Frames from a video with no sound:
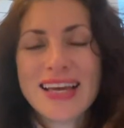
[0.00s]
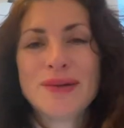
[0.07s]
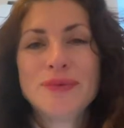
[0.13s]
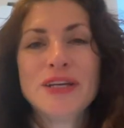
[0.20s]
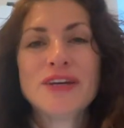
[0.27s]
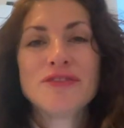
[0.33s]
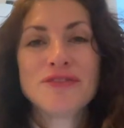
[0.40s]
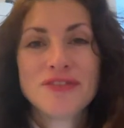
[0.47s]
and
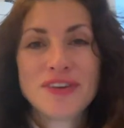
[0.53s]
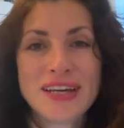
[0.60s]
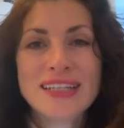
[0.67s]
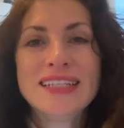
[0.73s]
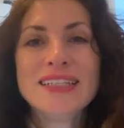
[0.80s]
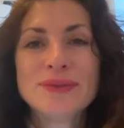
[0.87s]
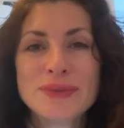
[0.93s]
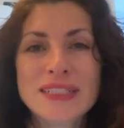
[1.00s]
we have
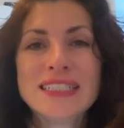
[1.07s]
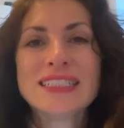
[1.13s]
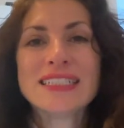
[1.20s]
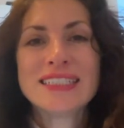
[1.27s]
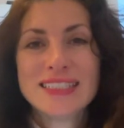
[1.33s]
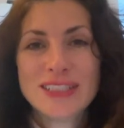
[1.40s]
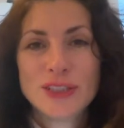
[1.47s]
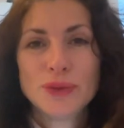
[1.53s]
finally reached a
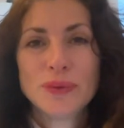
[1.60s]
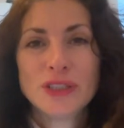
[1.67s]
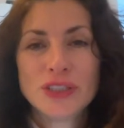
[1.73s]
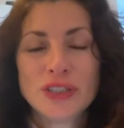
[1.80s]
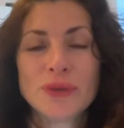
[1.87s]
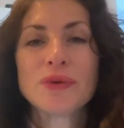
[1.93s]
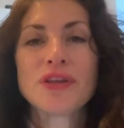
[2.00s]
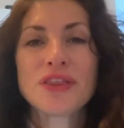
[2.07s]

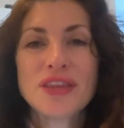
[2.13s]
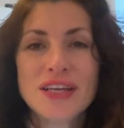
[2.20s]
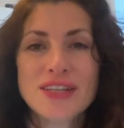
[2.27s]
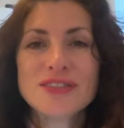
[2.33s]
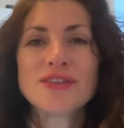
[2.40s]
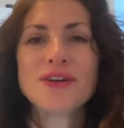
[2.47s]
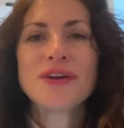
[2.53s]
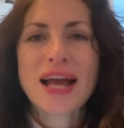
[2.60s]
situation where
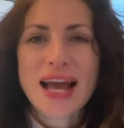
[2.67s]
things are